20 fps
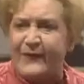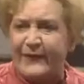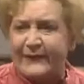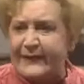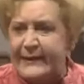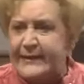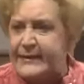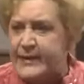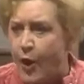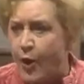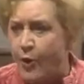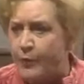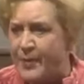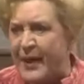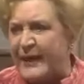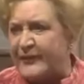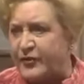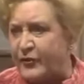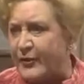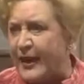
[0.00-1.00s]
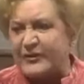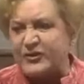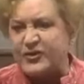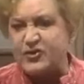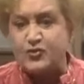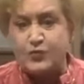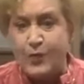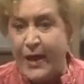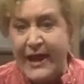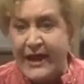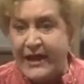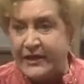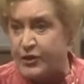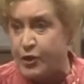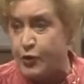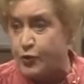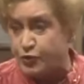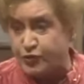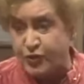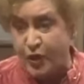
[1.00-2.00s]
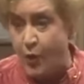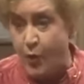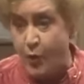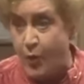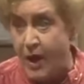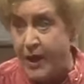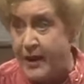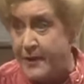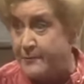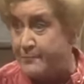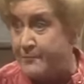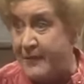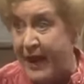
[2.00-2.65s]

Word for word: I didn't know better, I'd swear you two weren't